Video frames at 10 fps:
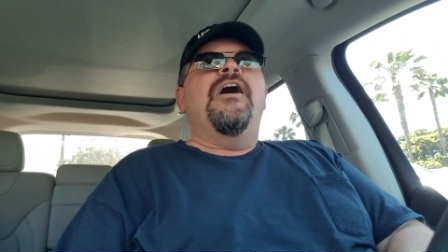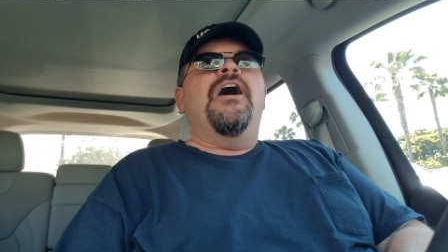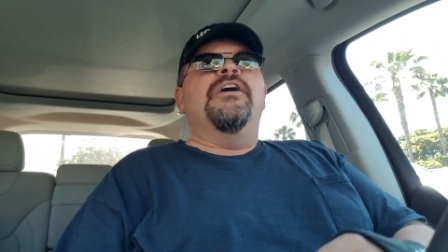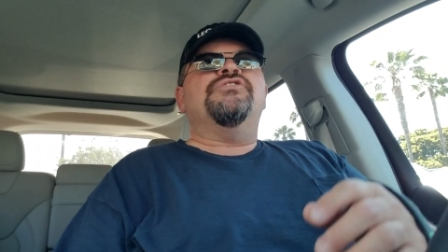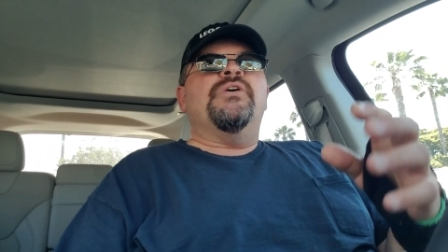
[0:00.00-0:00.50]

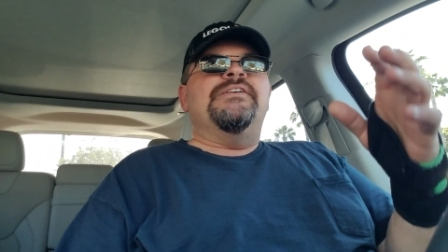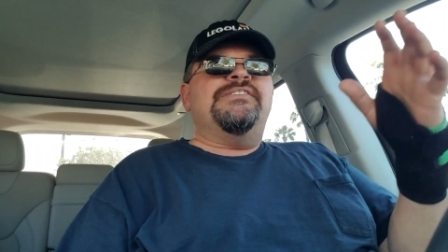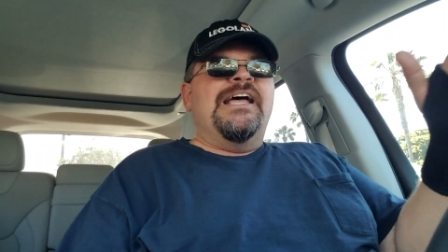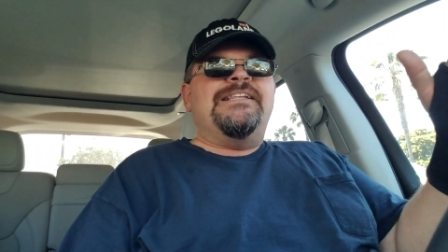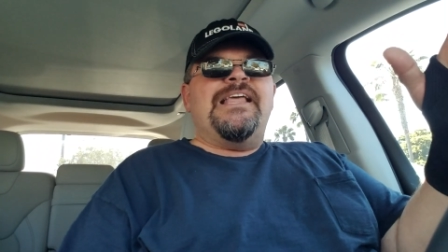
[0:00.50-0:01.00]
Uh, so I
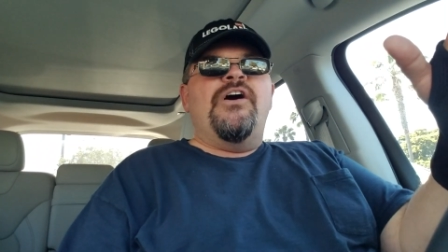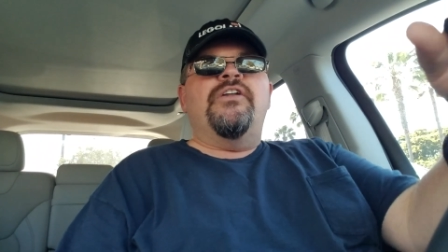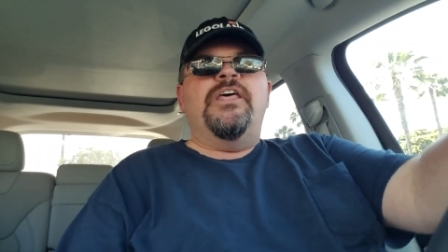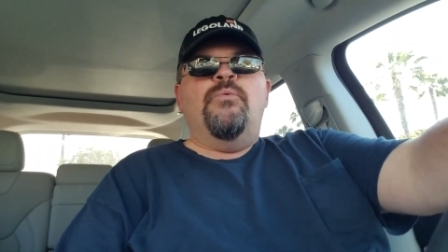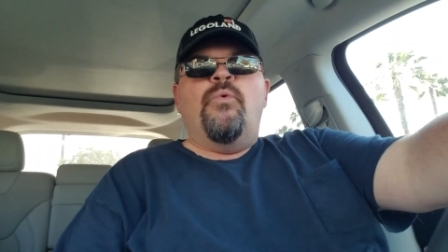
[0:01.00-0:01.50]
sat
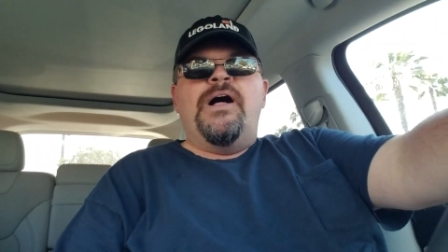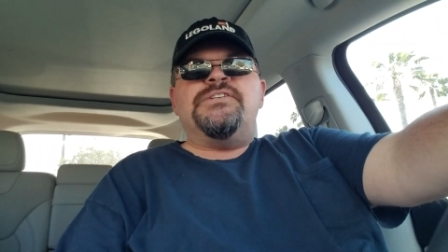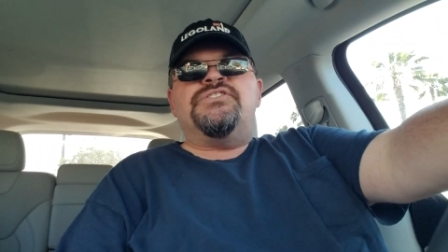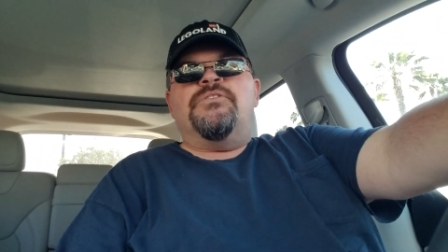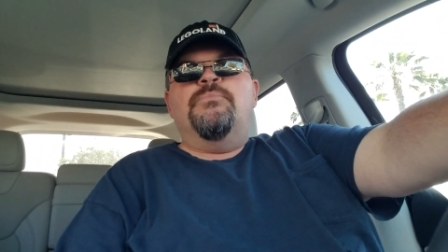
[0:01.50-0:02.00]
down and
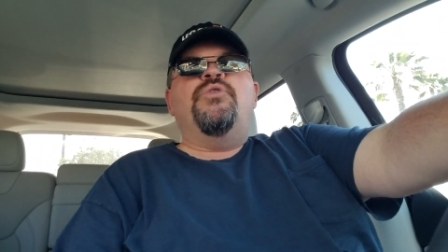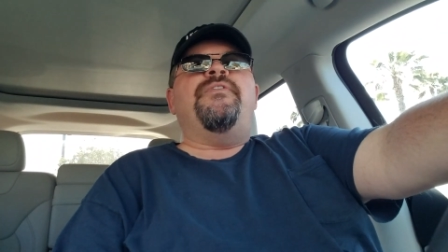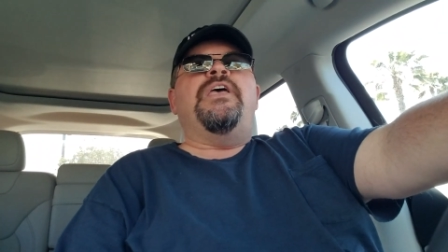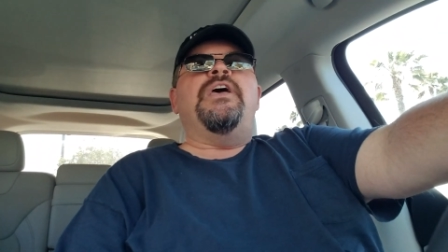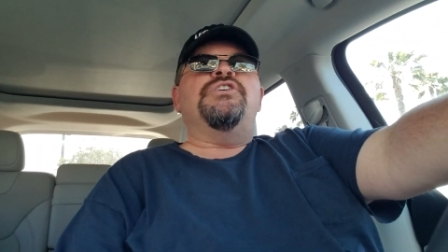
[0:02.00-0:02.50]
watched the
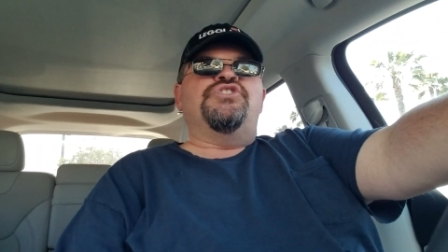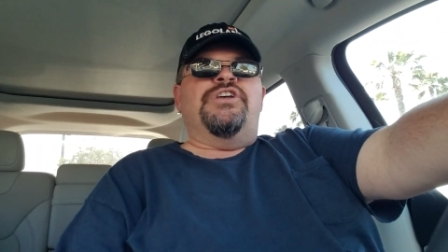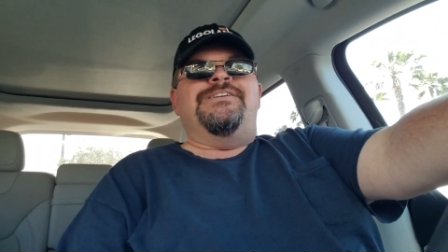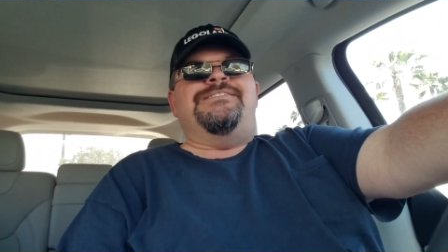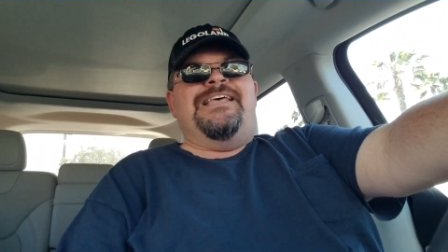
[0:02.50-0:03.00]
movie
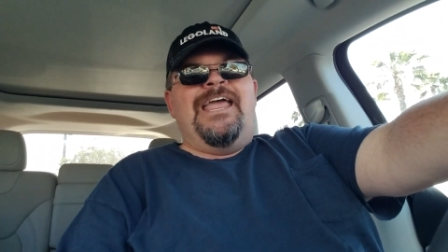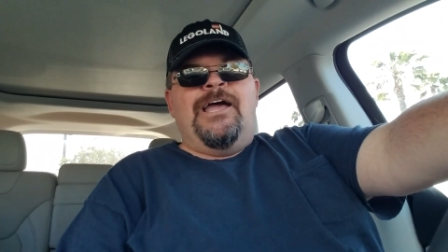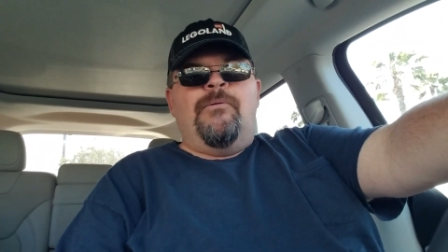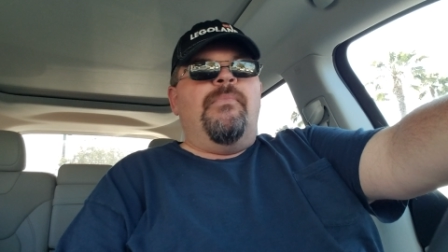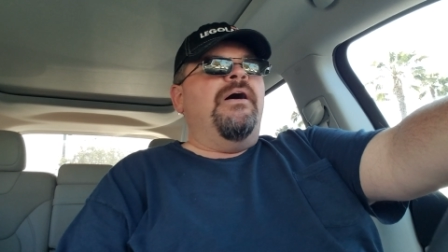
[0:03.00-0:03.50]

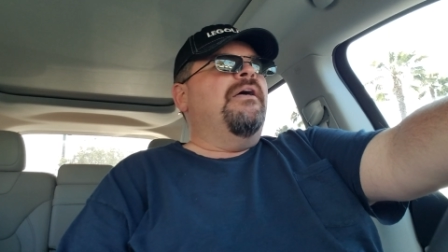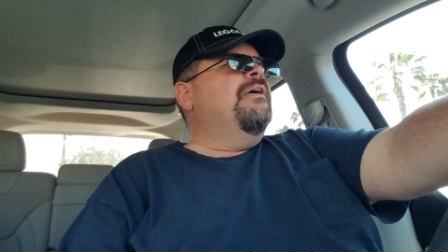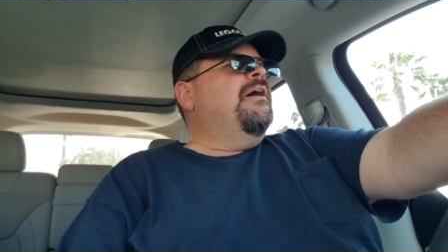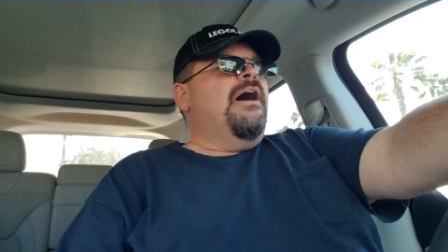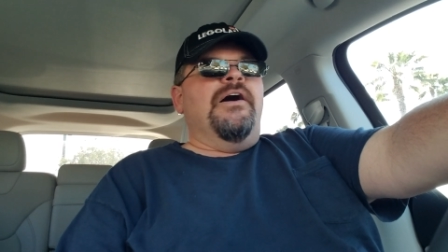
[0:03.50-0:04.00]
Shazam
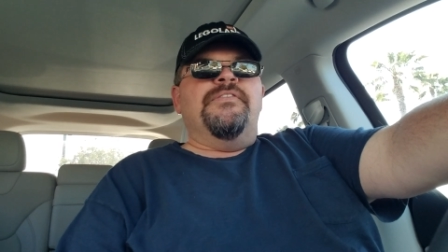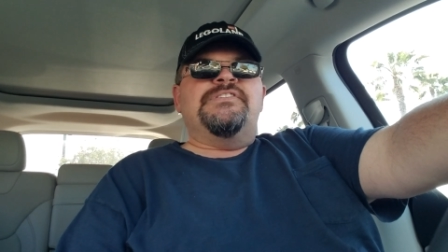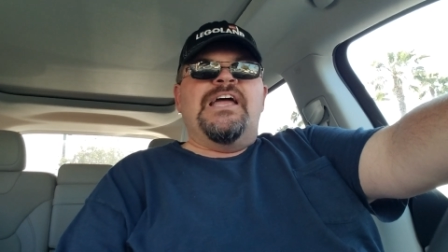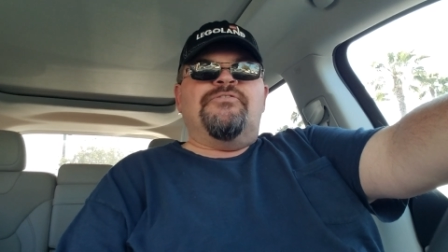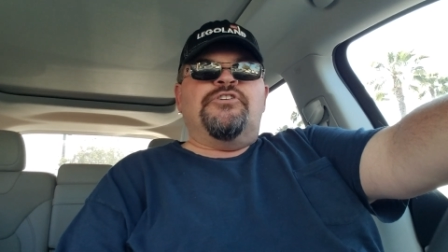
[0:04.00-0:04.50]
uh,
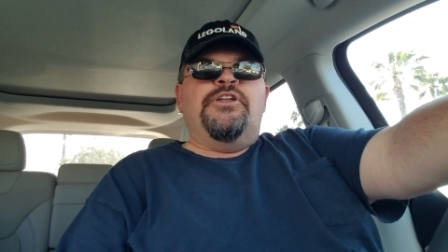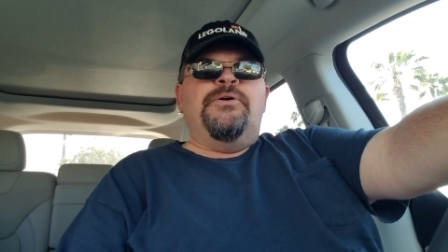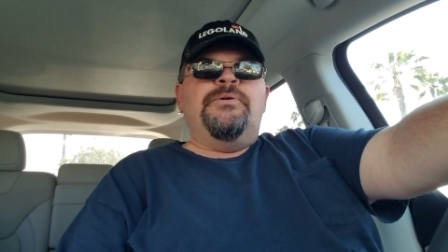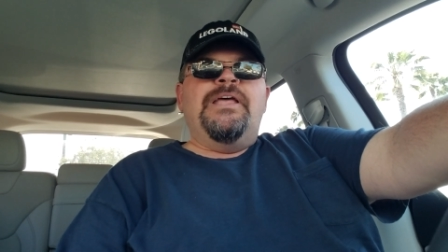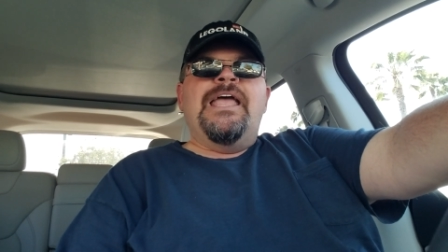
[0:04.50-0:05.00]
this
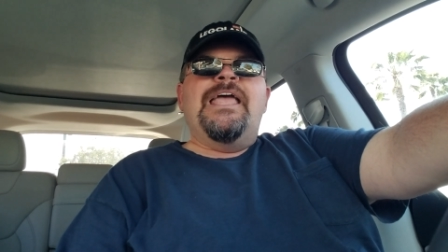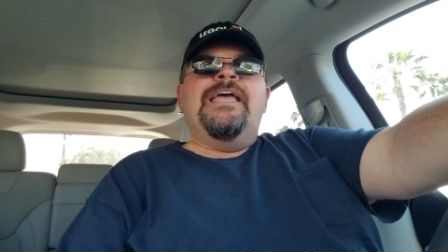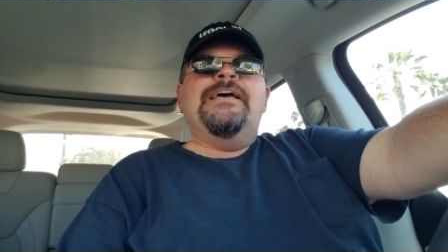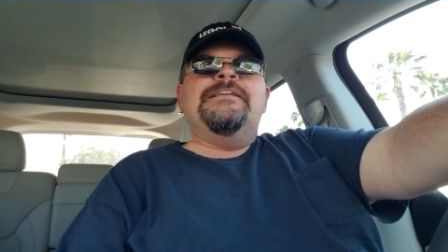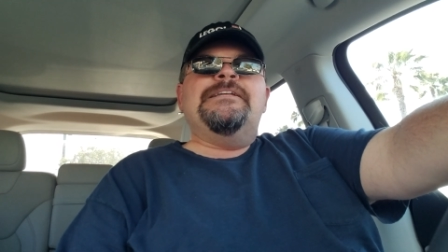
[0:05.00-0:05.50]
afternoon,
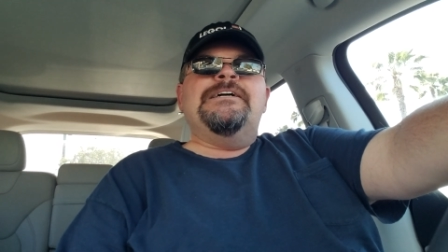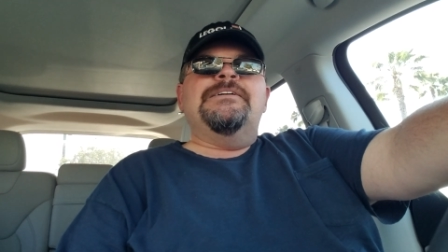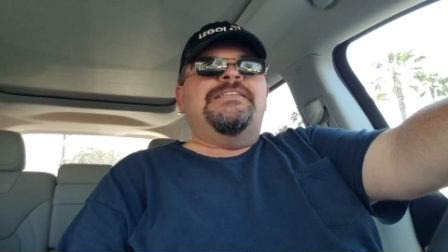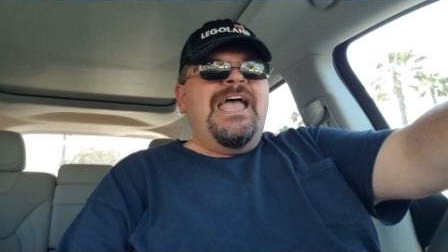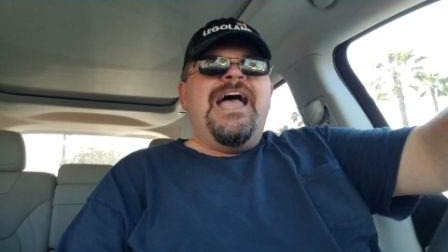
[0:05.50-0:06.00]
and
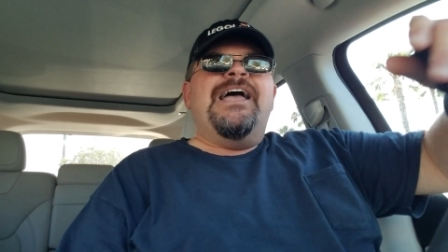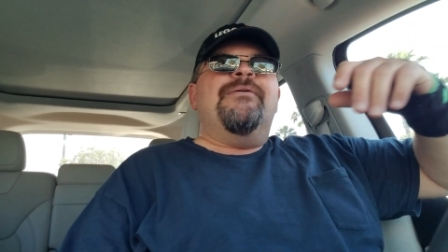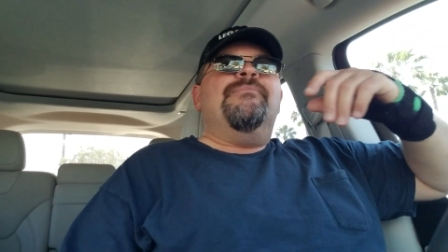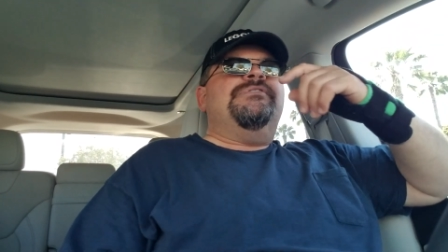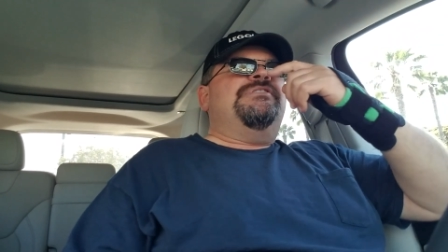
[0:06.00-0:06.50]
uh, yeah,
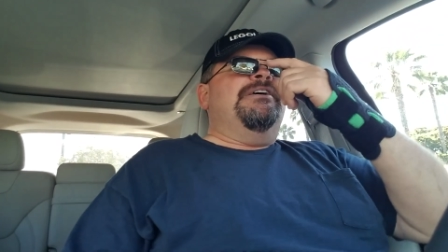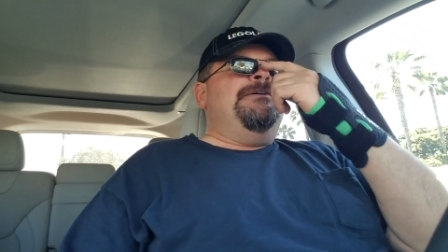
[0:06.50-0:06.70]
it was...